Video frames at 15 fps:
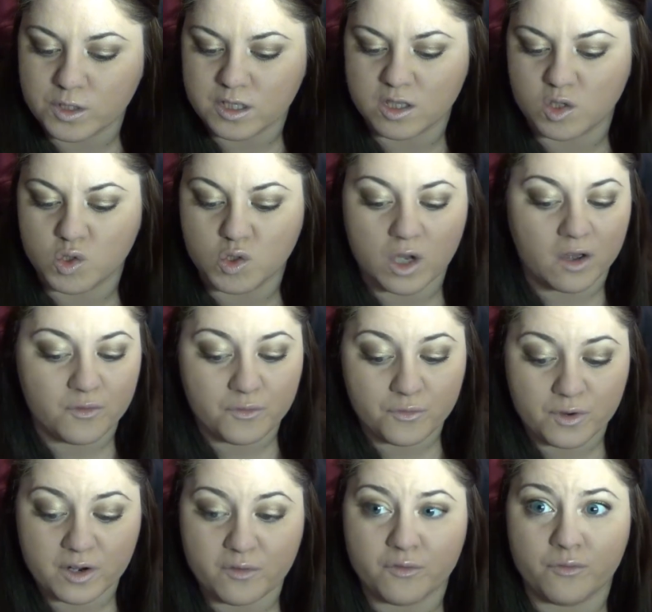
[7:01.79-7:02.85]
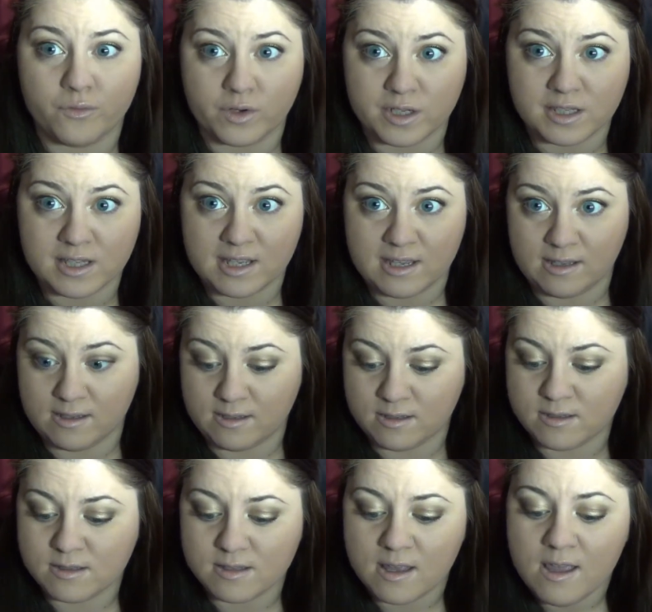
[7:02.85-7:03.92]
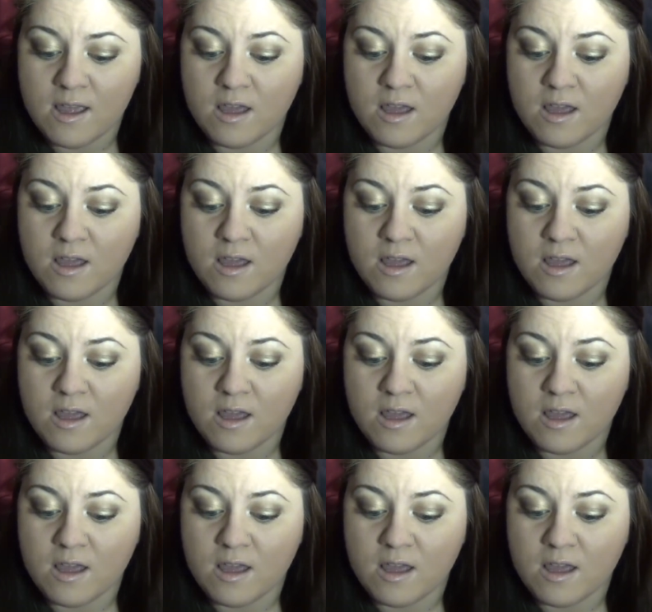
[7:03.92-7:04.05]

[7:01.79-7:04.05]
was the John Frieda Frizz Ease.